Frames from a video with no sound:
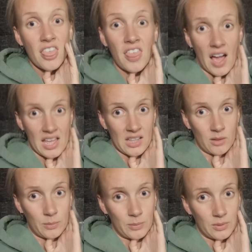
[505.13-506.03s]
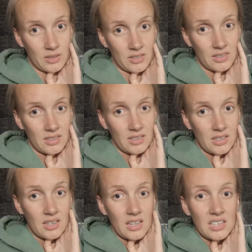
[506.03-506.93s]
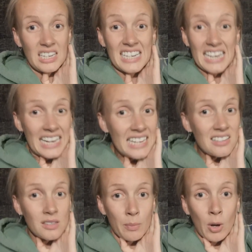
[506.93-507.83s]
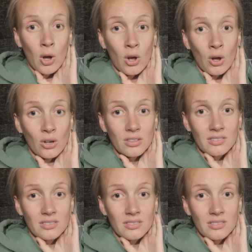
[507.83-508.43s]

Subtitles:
That helps. You need support.